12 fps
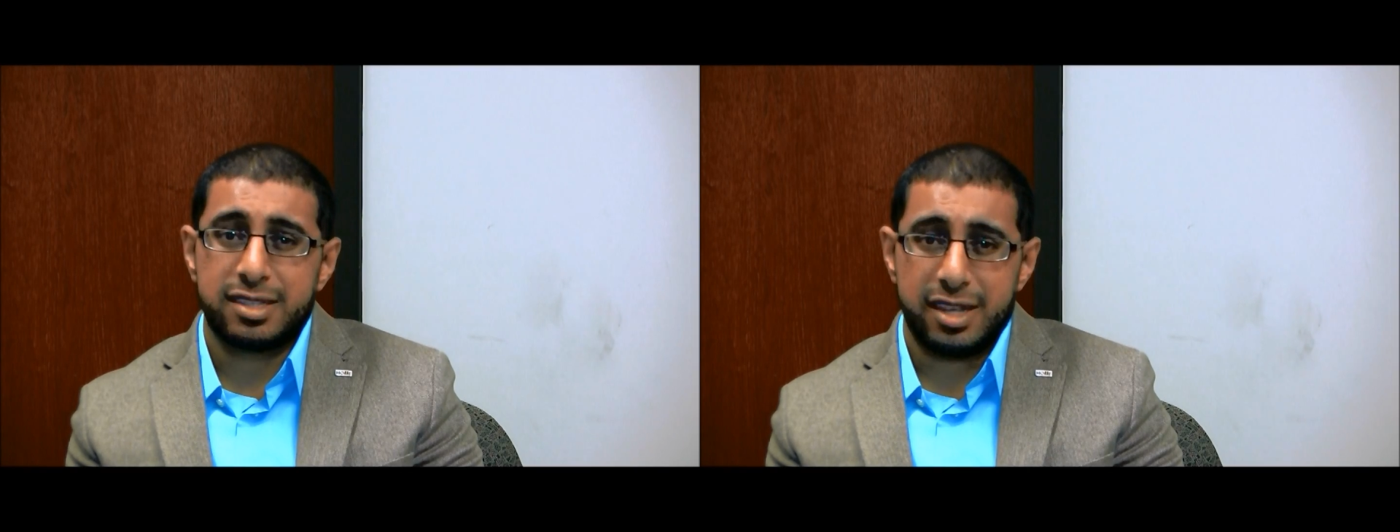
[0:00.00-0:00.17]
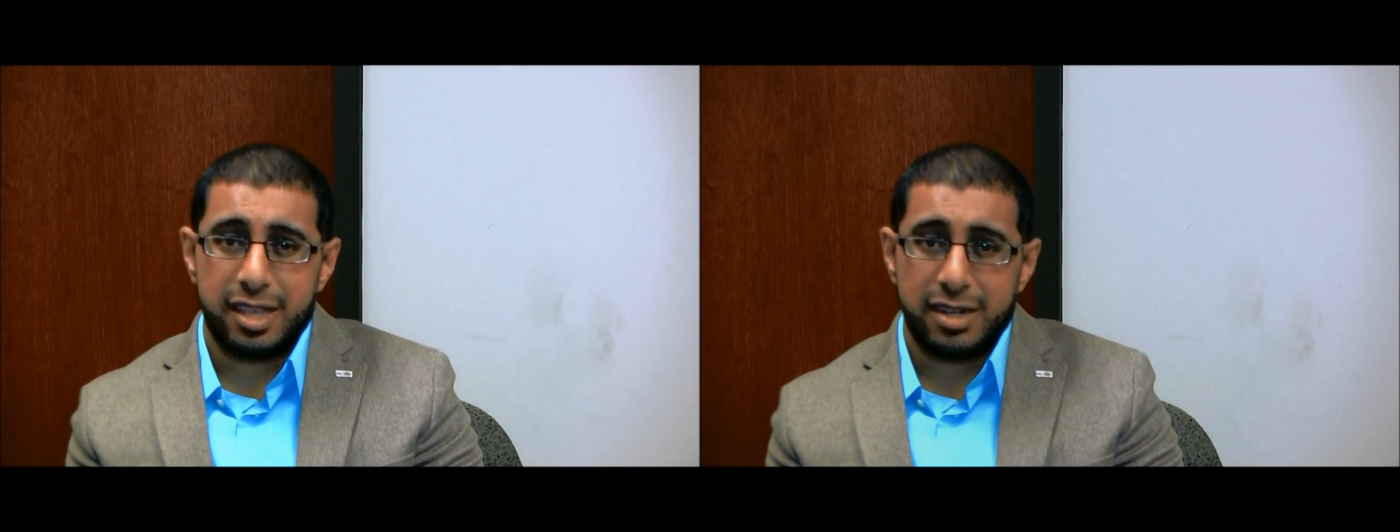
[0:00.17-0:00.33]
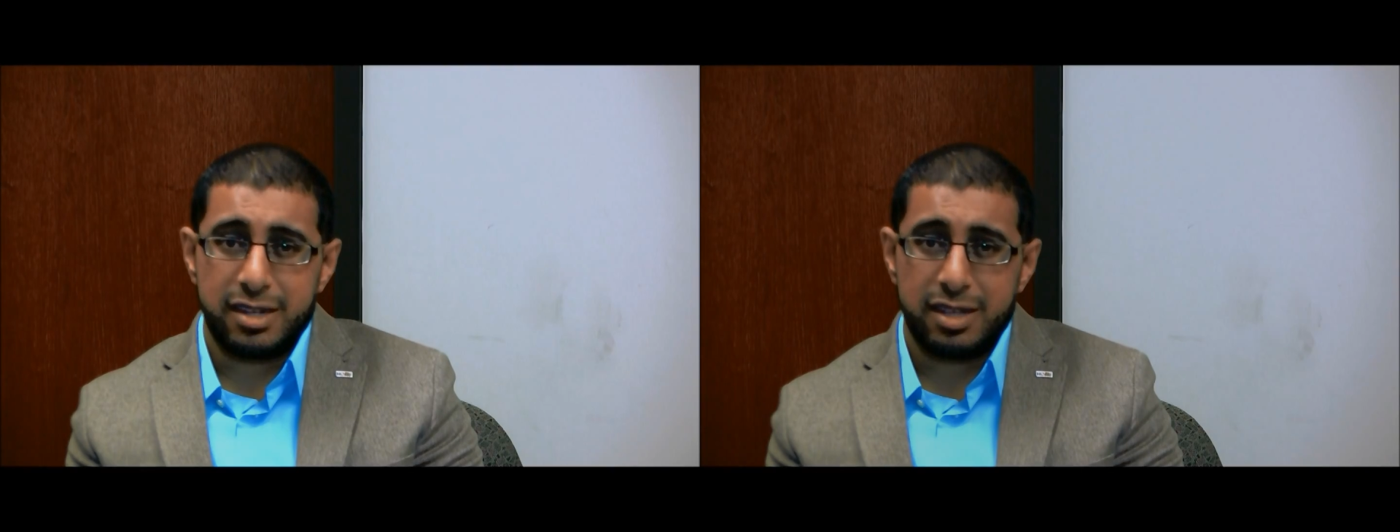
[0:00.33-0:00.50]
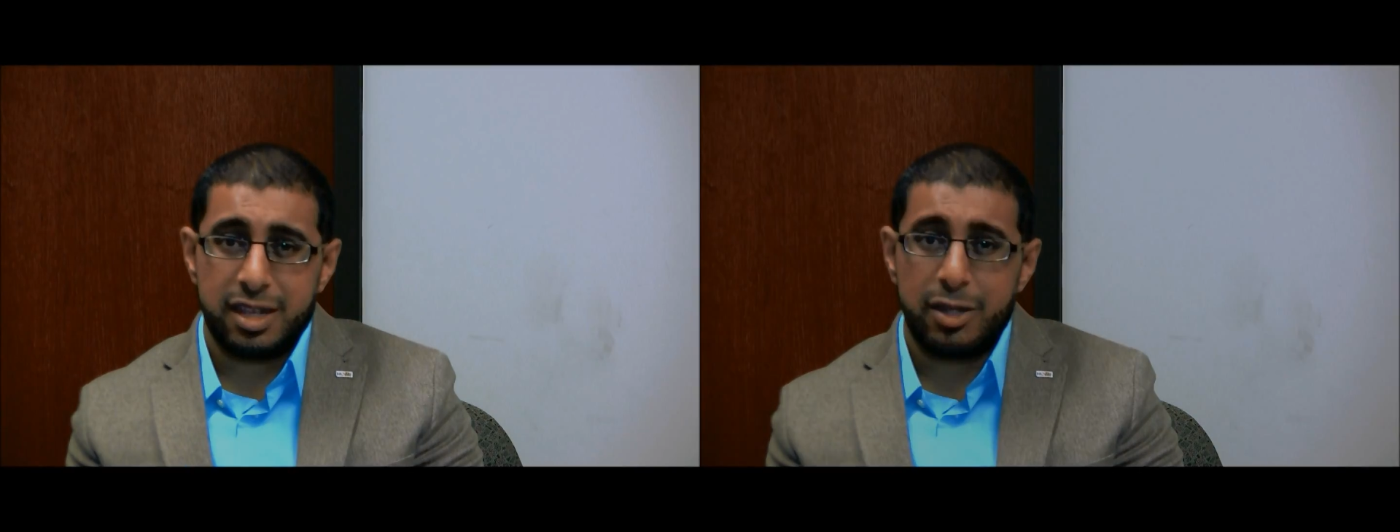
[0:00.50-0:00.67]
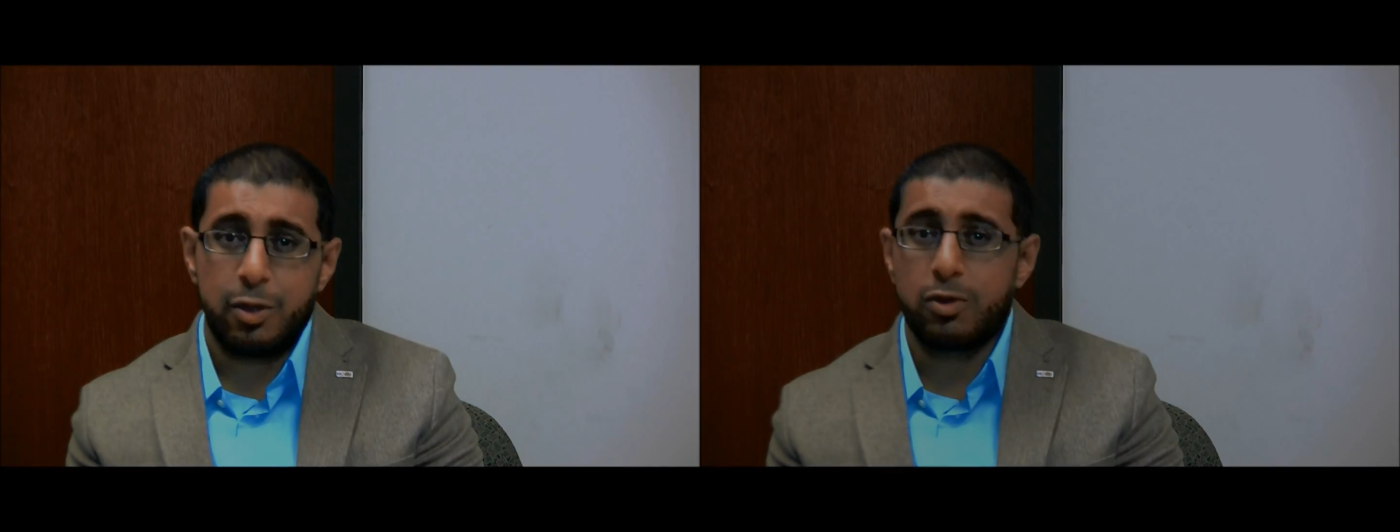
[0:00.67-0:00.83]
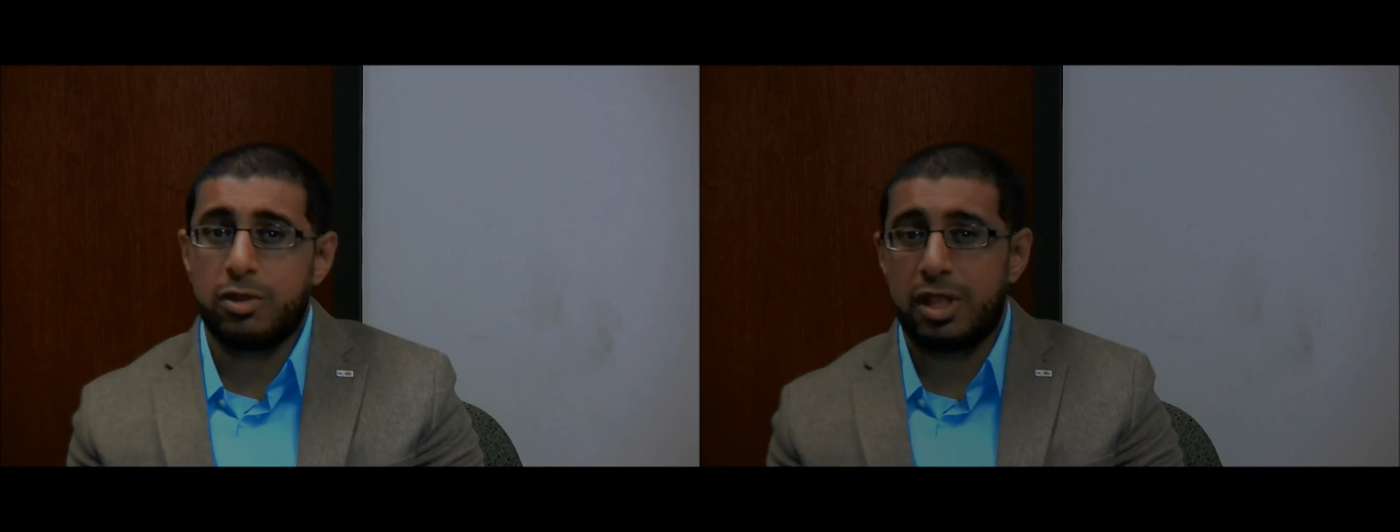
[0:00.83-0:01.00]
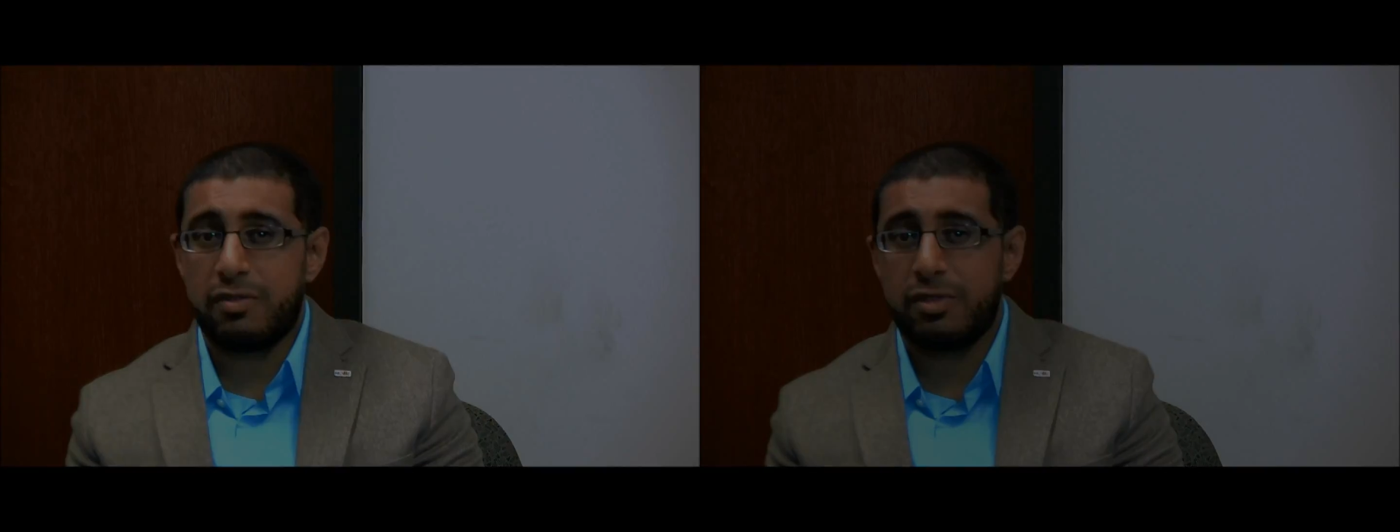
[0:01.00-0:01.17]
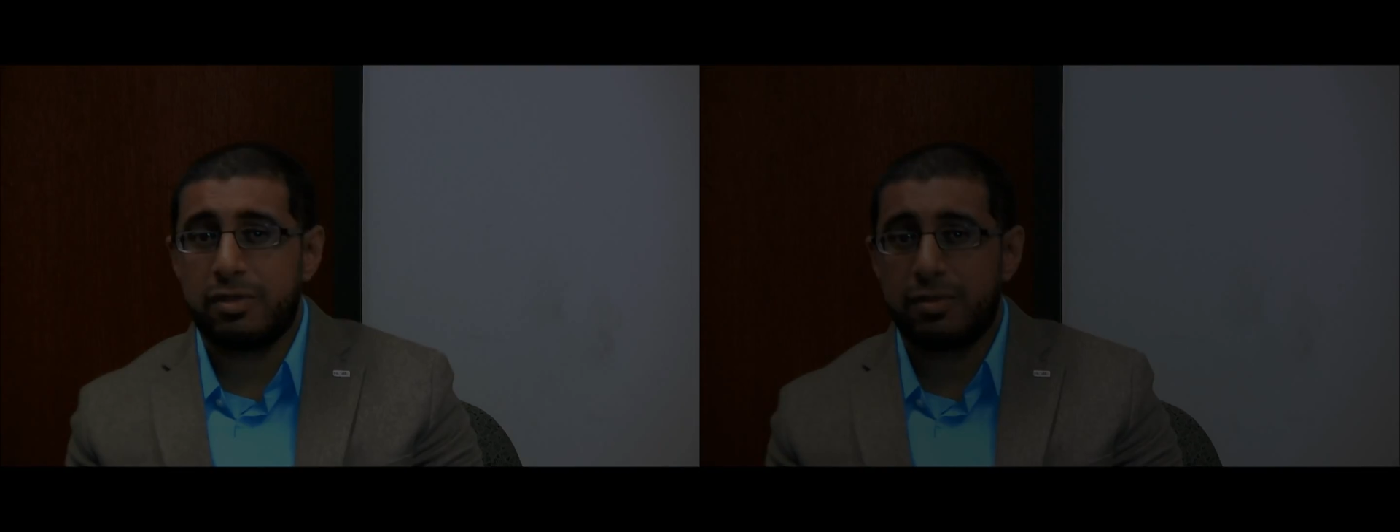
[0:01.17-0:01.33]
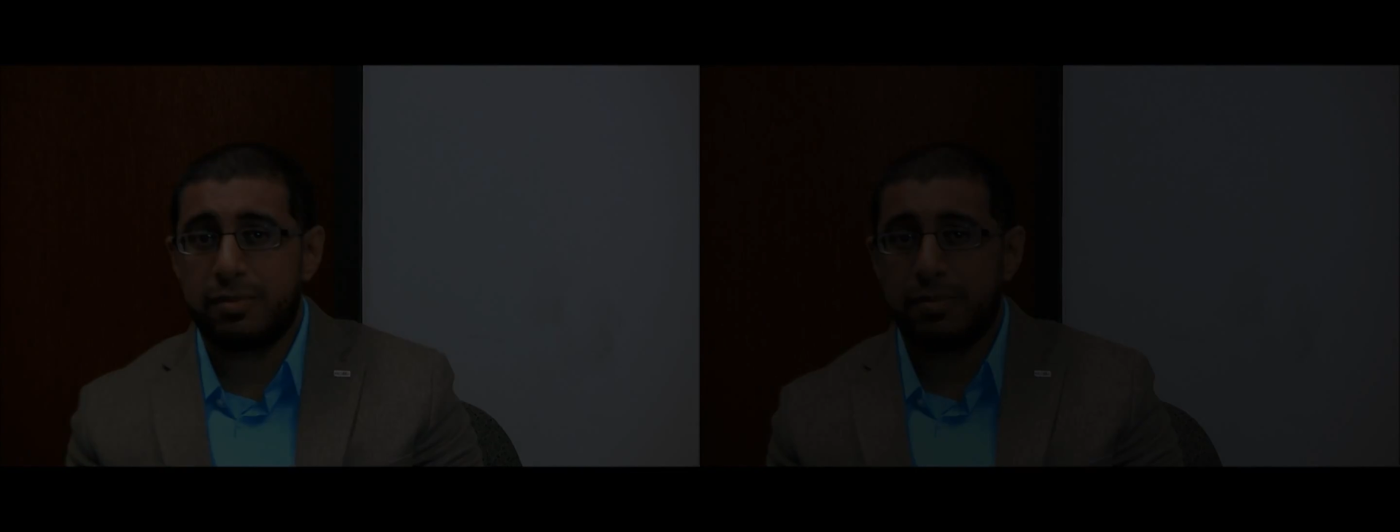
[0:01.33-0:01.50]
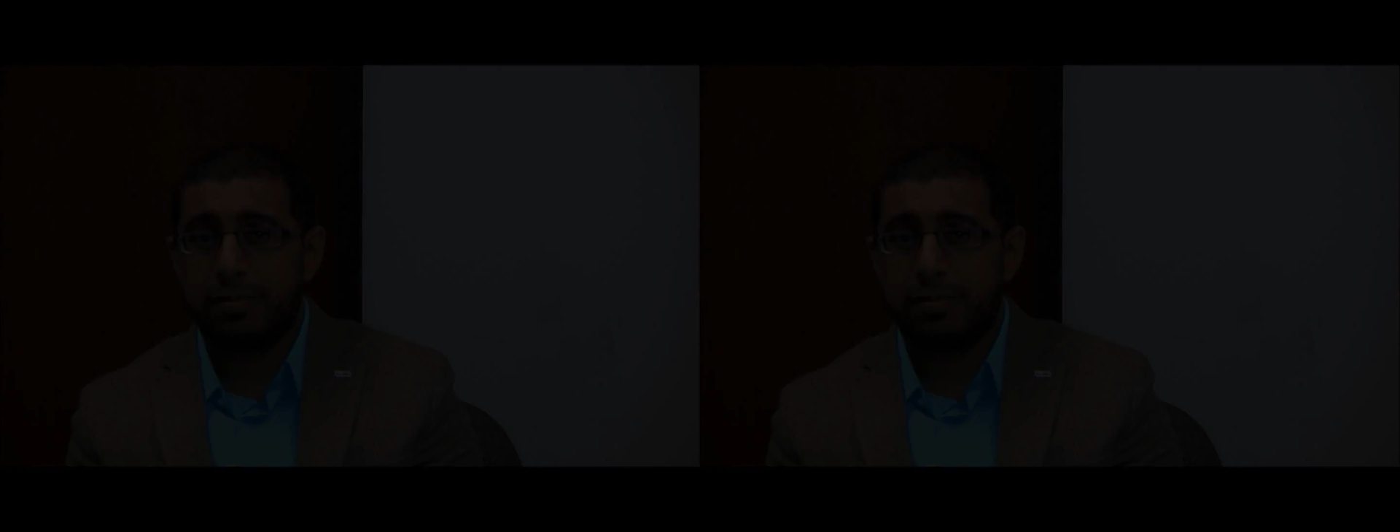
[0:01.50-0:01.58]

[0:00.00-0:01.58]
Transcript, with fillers: state and local level.